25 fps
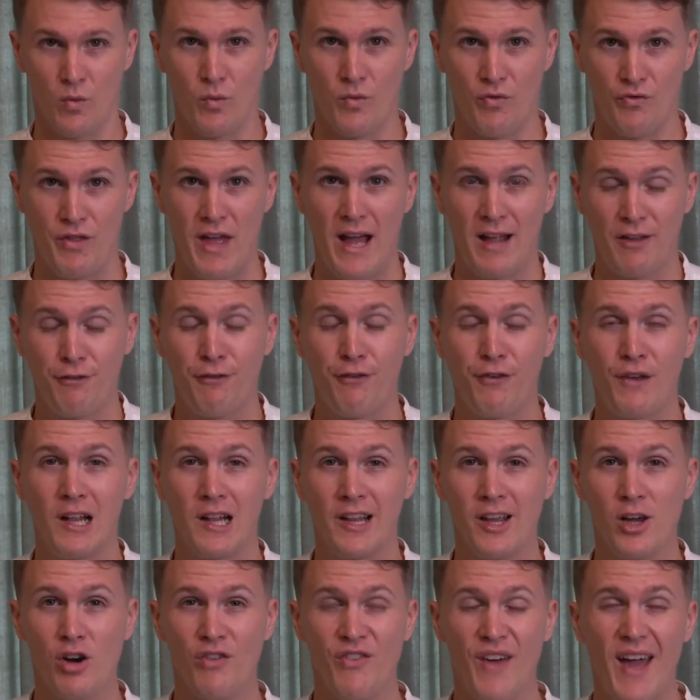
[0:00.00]
that
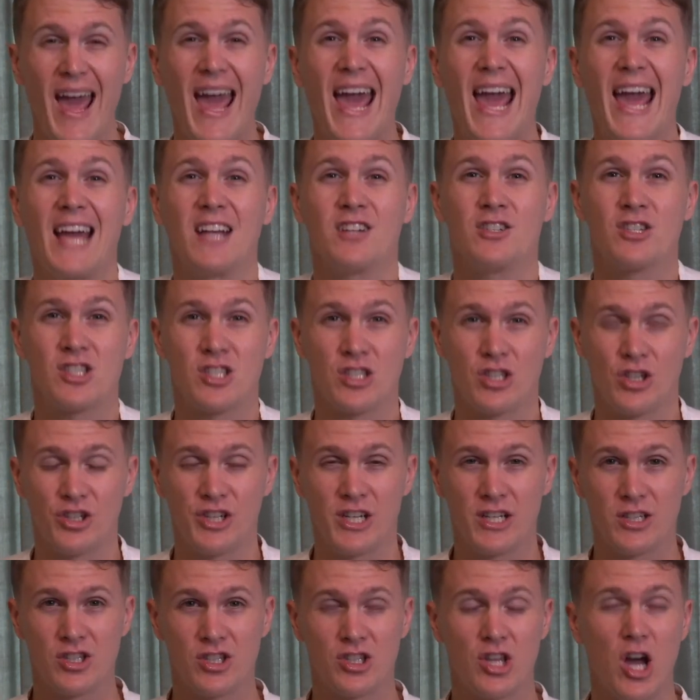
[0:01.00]
feeling of answer
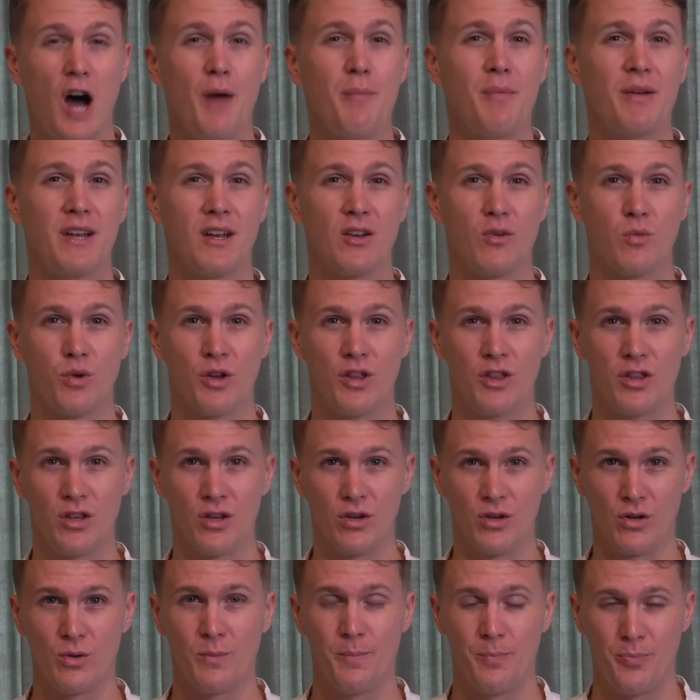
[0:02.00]
that's dominant with
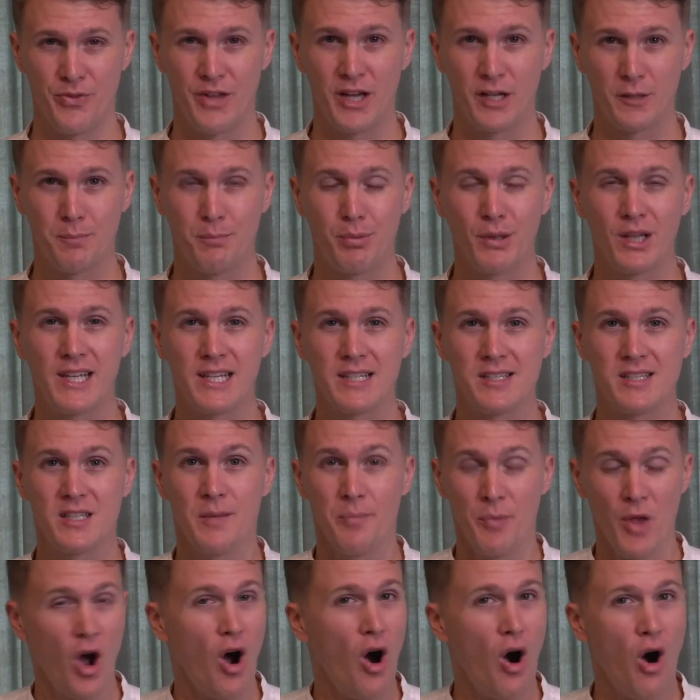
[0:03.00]
you, that
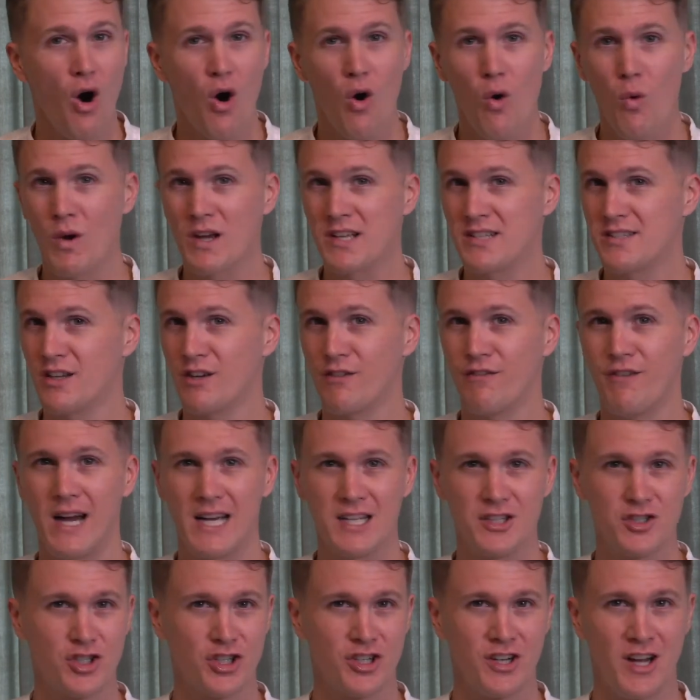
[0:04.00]
bliss, always
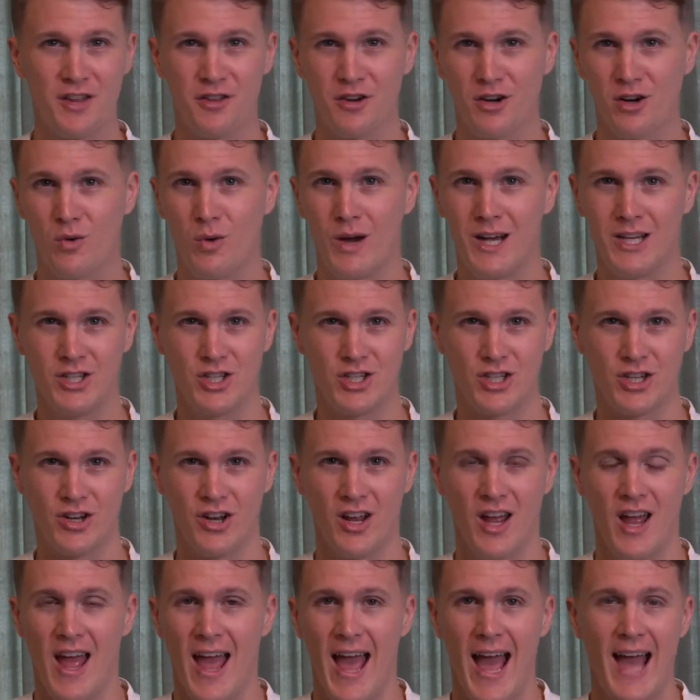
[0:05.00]
invites another question.
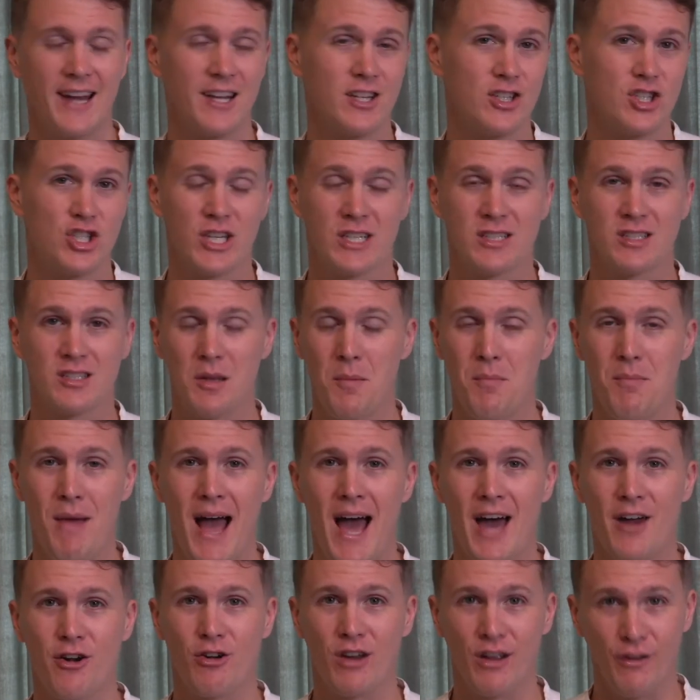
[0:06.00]
And it's just a
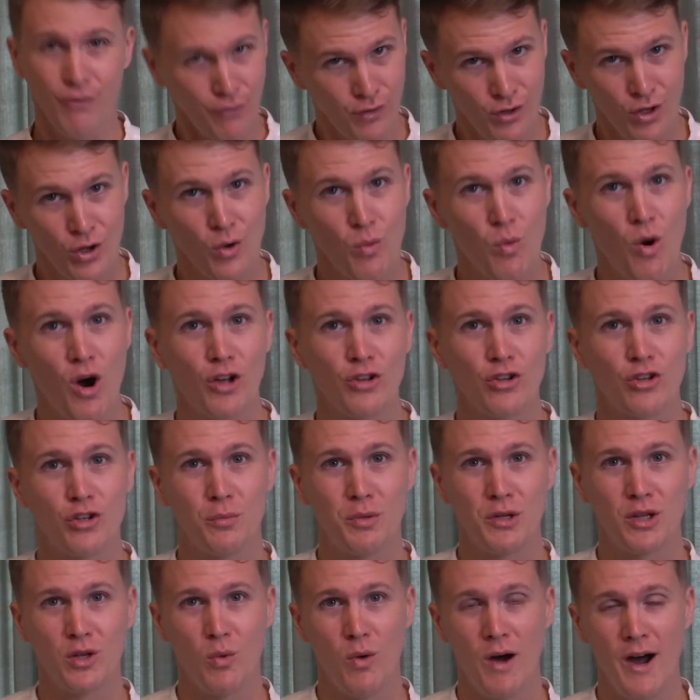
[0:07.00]
matter if you want to
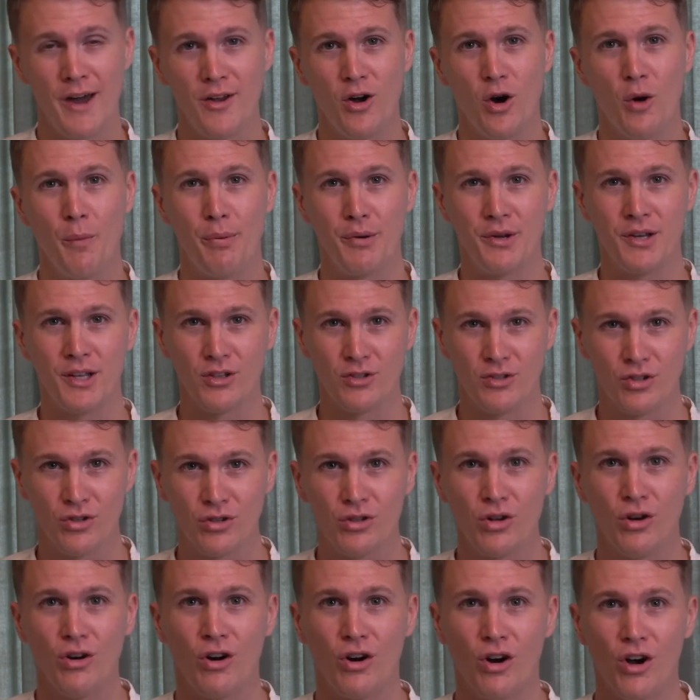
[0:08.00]
be the one opening the
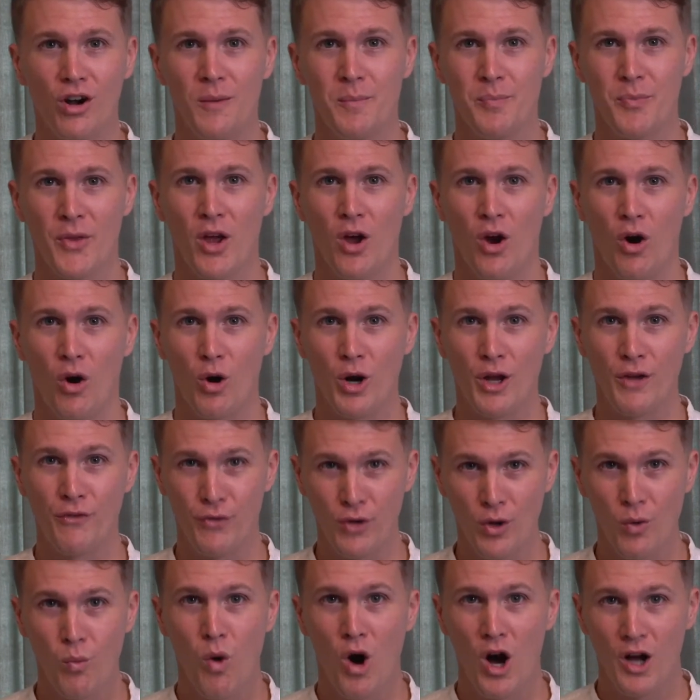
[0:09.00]
door or if
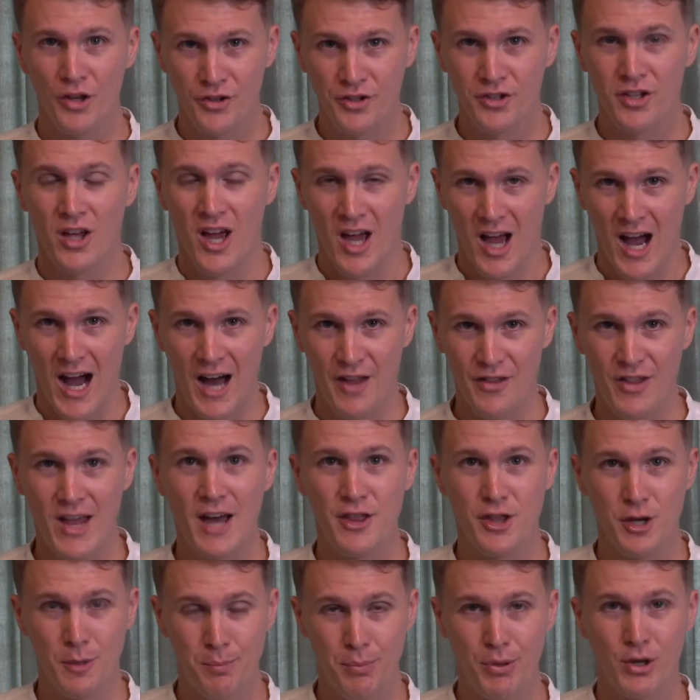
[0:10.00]
you want
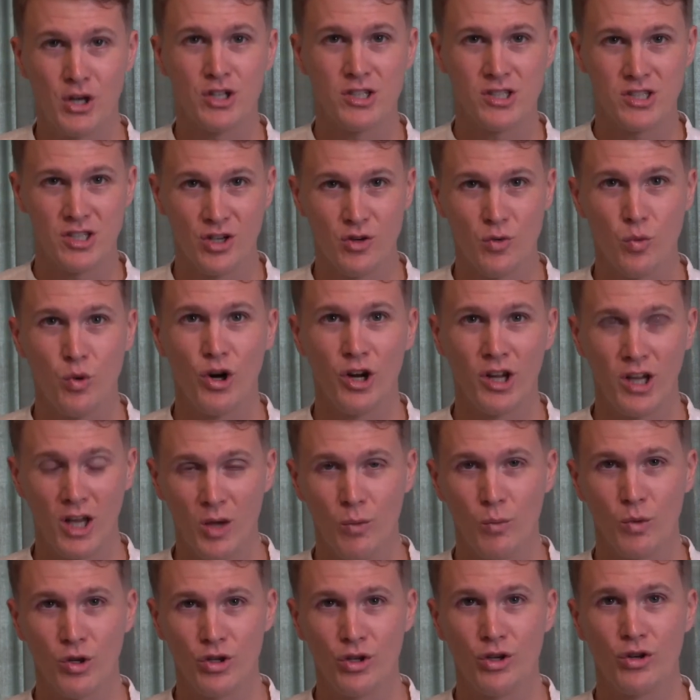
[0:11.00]
another person
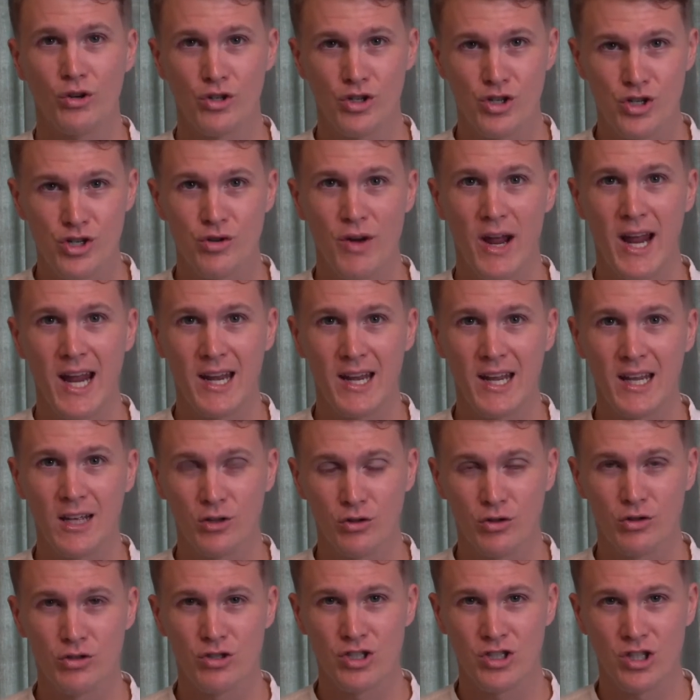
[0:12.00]
working with your
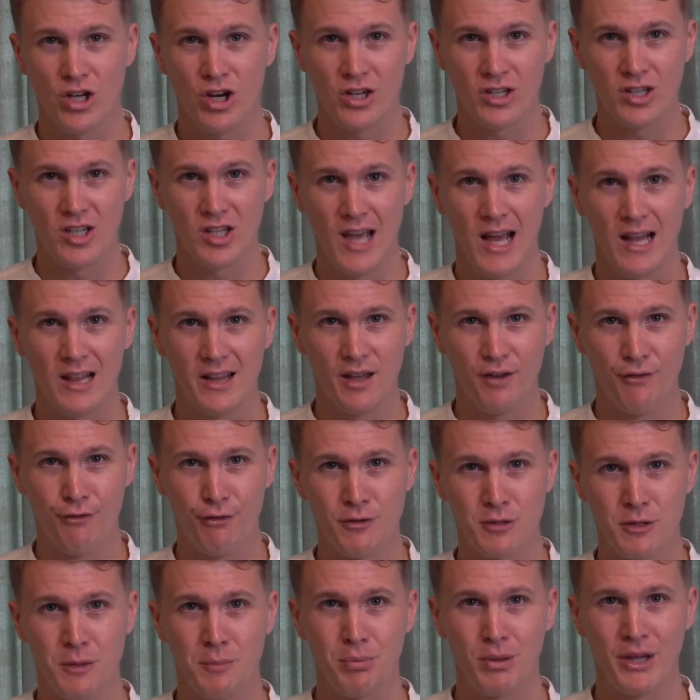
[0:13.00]
training to start yelling
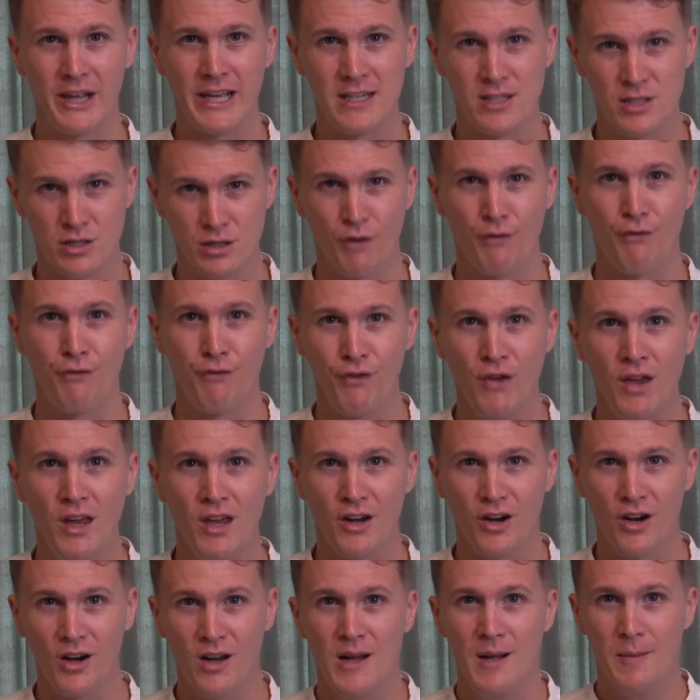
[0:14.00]
from the place of
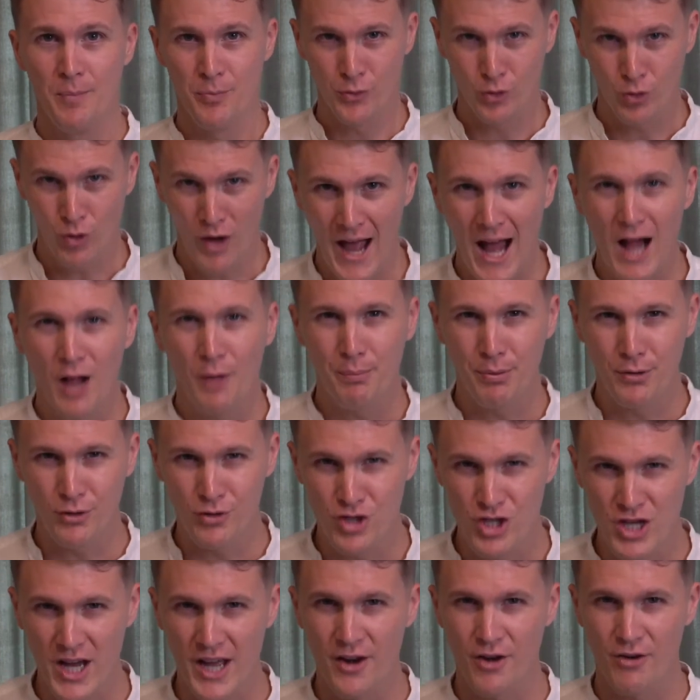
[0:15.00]
fear to help you
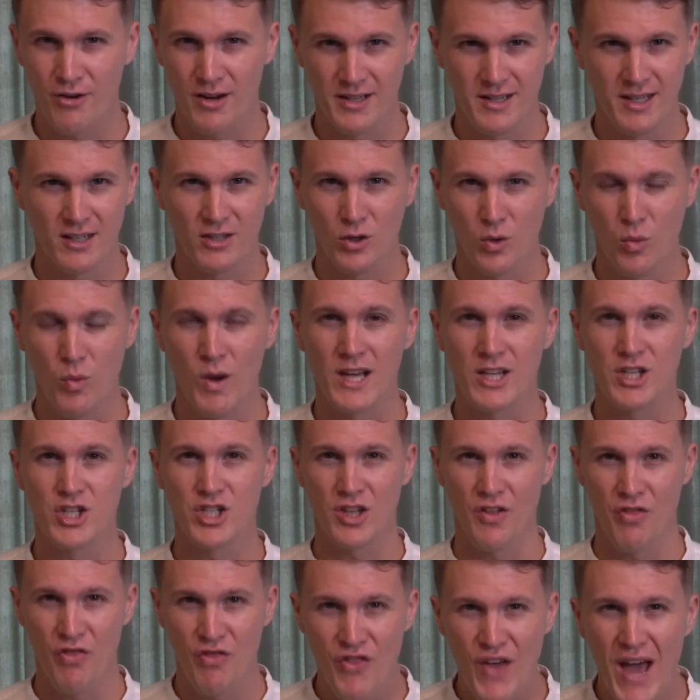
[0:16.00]
generate that
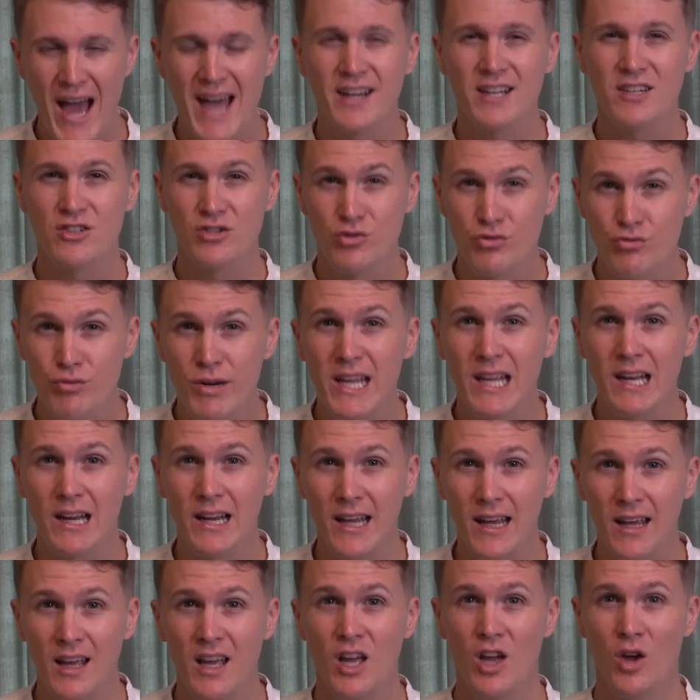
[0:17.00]
question. That is
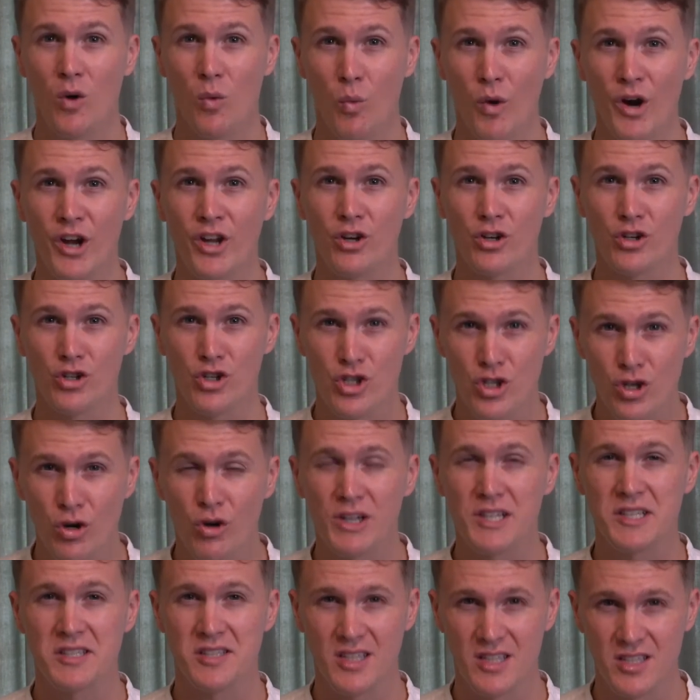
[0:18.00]
really where your
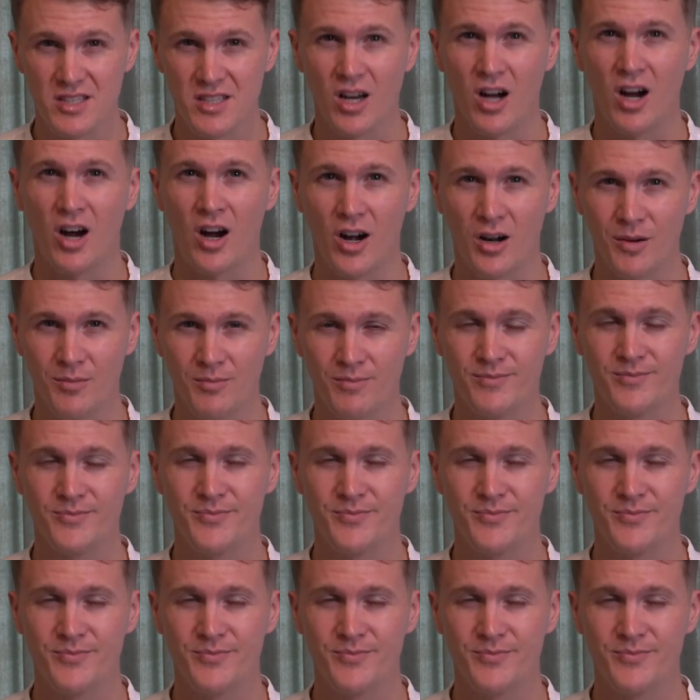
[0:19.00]
choices are.